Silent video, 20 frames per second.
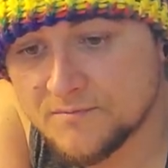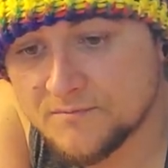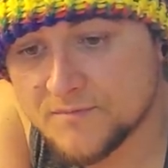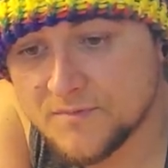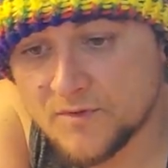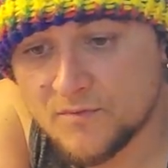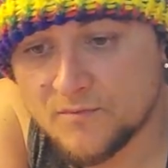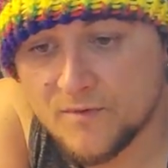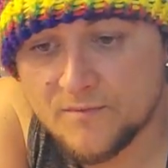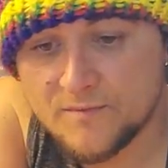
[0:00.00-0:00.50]

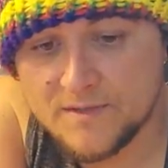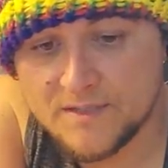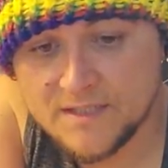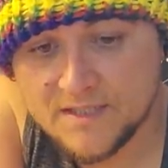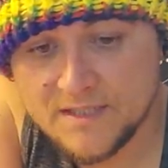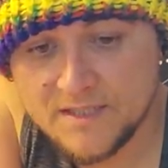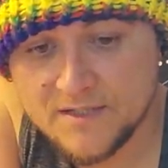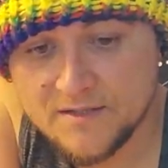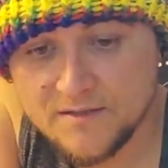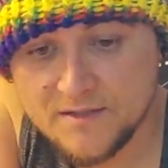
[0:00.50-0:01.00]
So what we
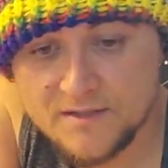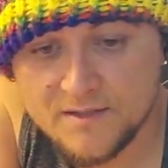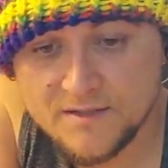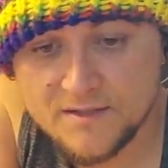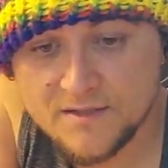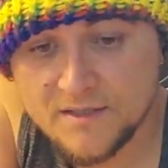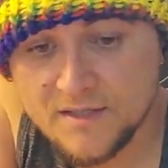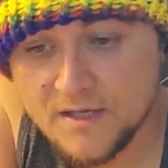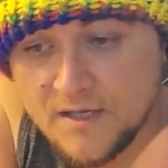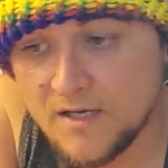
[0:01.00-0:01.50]
see here
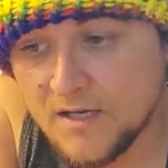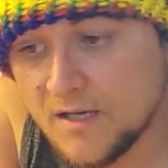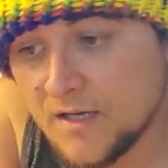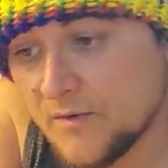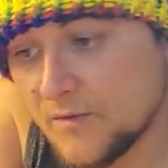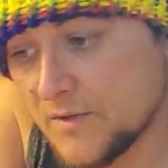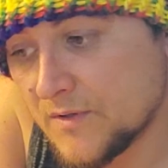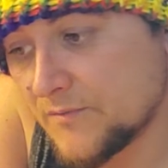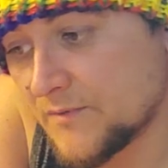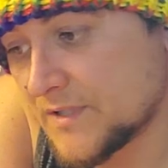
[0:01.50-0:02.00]
is
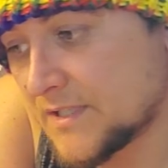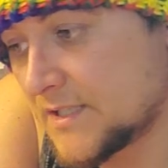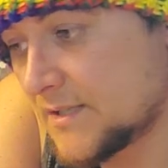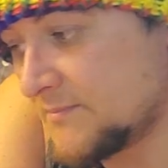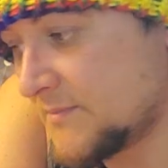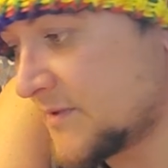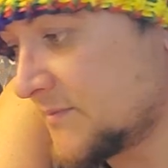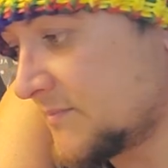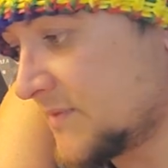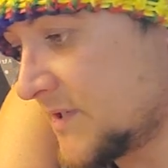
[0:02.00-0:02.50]
what would
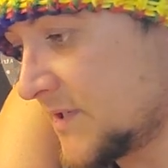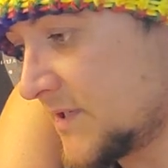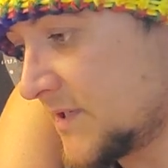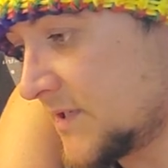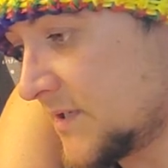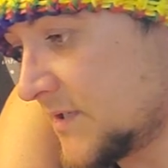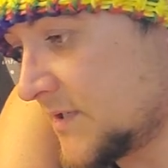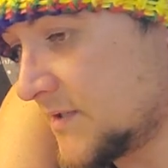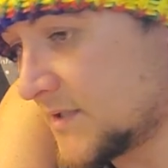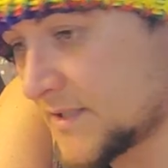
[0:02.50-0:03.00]
seem to
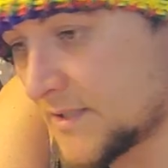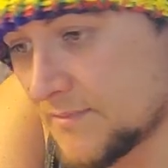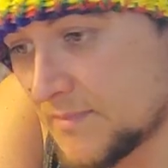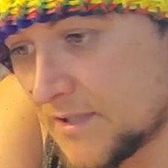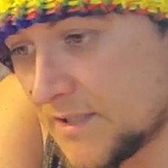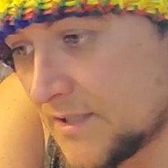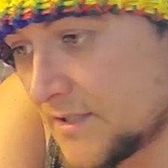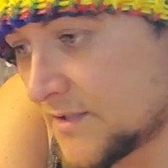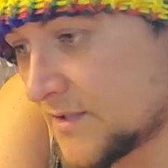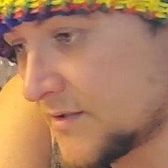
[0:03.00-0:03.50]
be
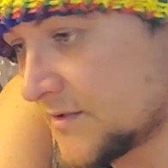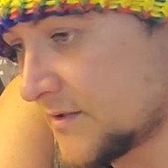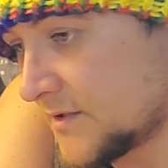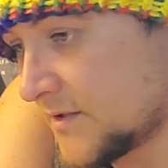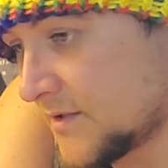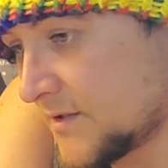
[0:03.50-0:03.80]
siblings,